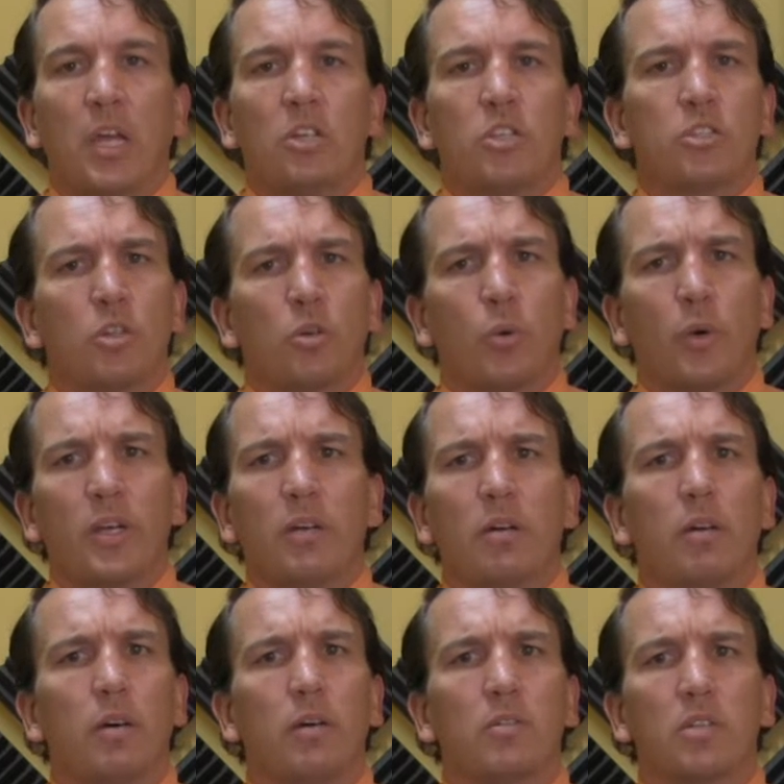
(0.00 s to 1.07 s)
just a quick
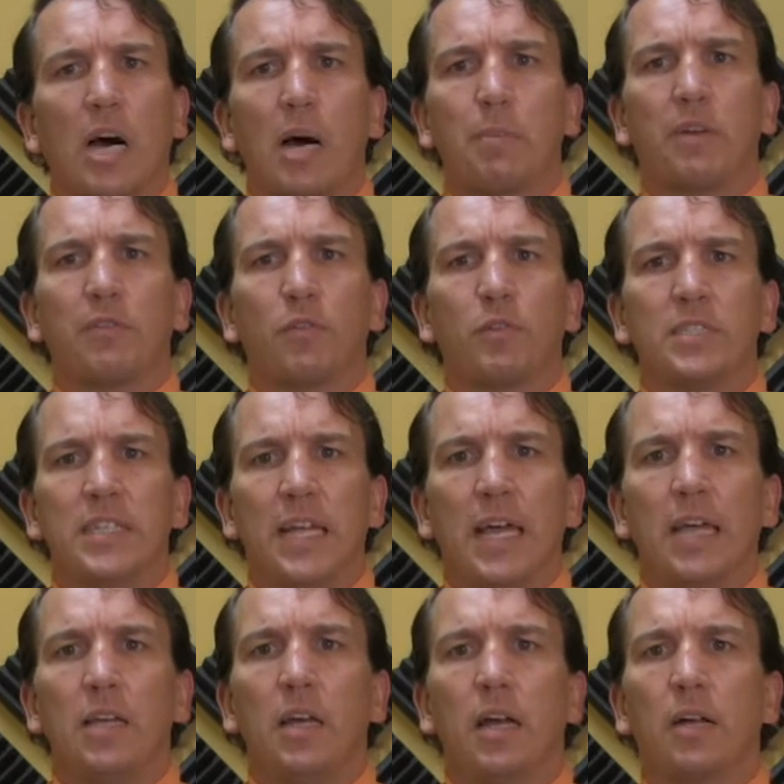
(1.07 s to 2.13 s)
topic for
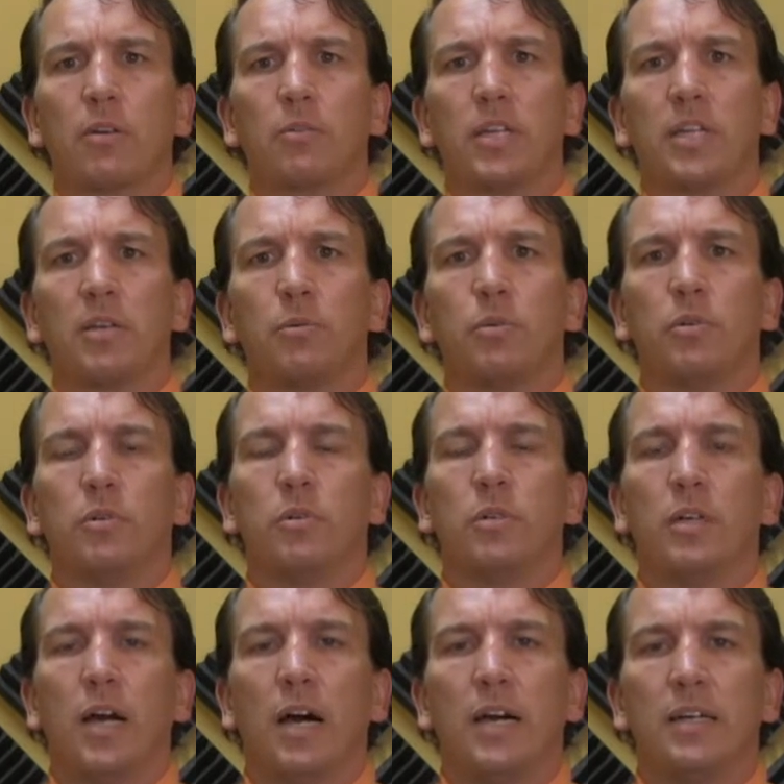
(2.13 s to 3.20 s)
today. I don't think it will
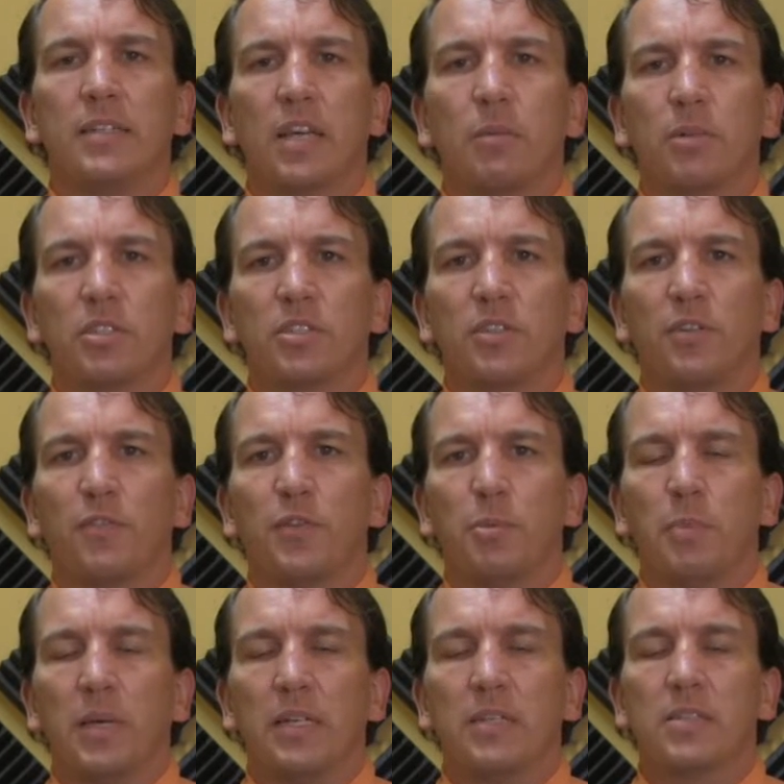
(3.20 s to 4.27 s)
take but just a few
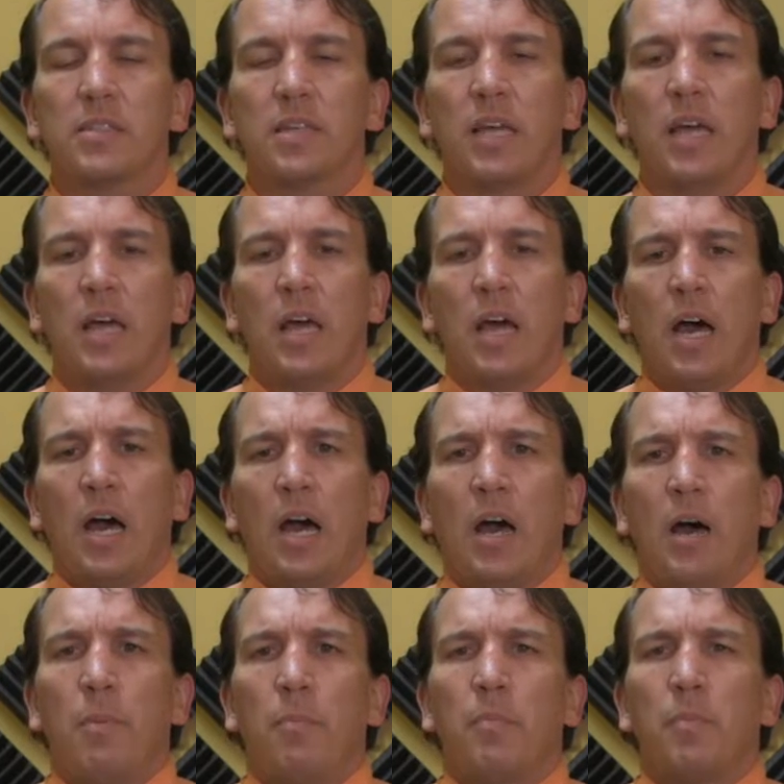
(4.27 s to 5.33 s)
minutes.
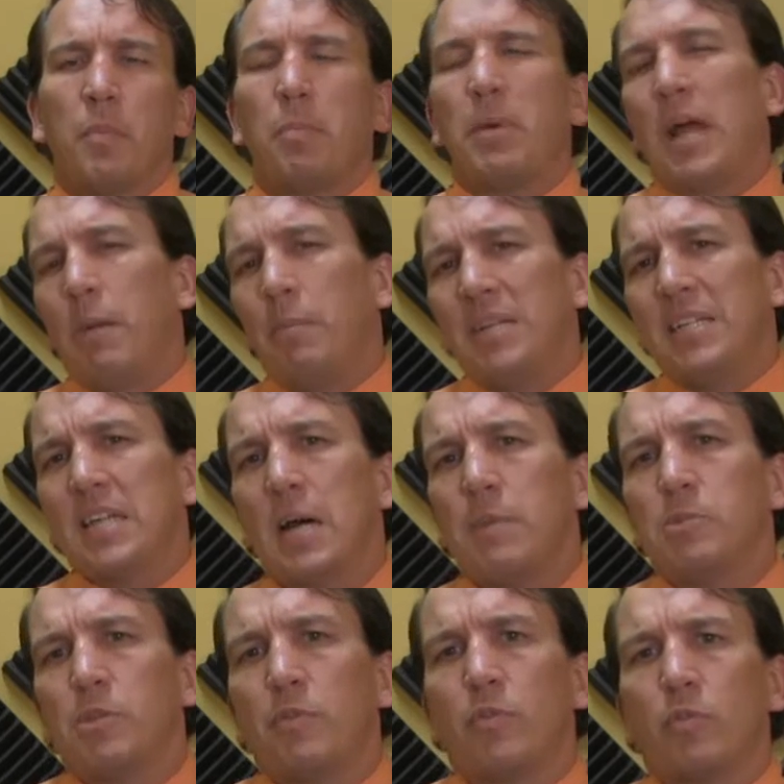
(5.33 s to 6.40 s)
But how many
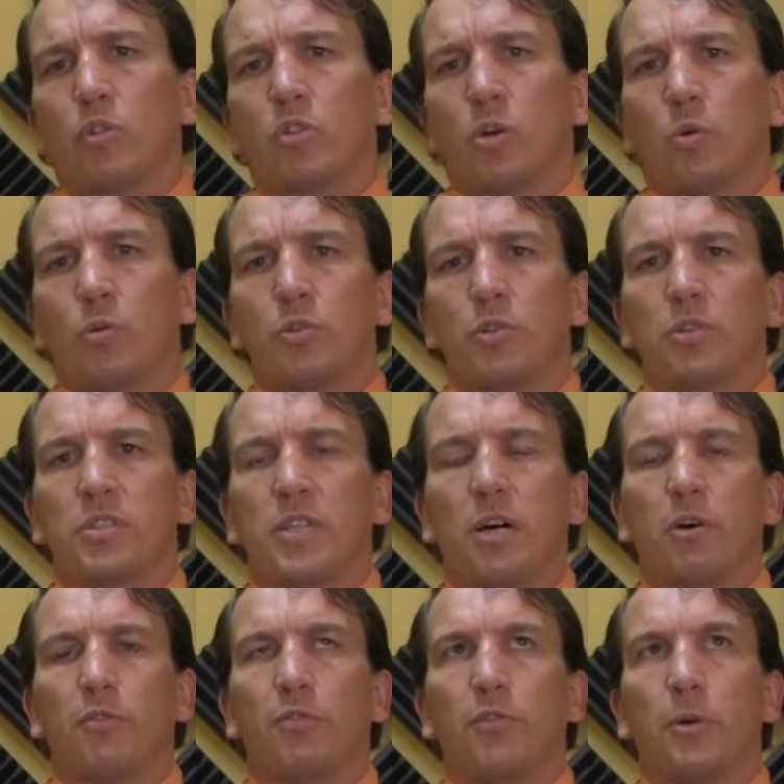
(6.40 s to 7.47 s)
times have you ever told
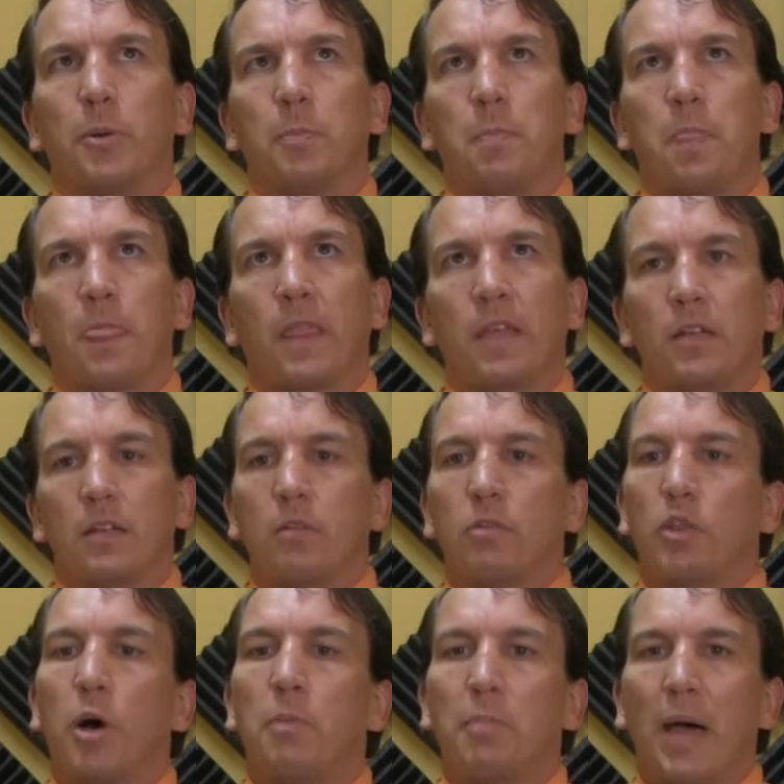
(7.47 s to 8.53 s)
yourself or
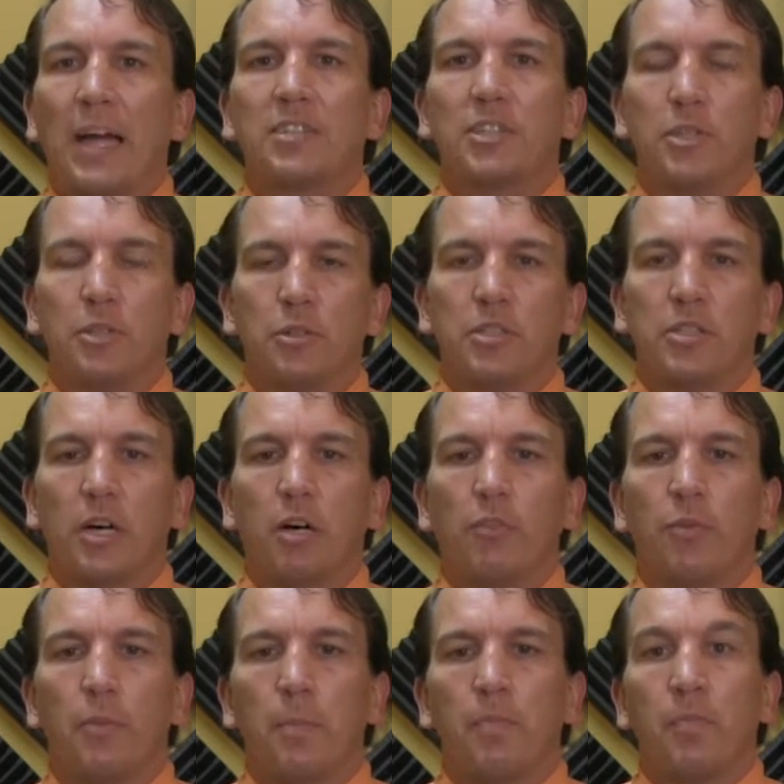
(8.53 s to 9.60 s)
thought back to
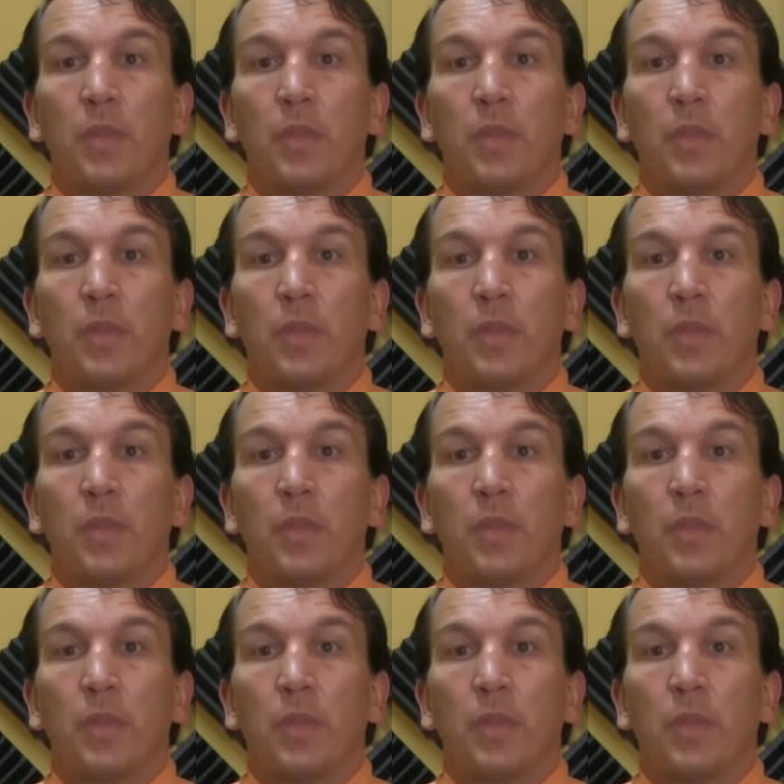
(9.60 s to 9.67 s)
yourself,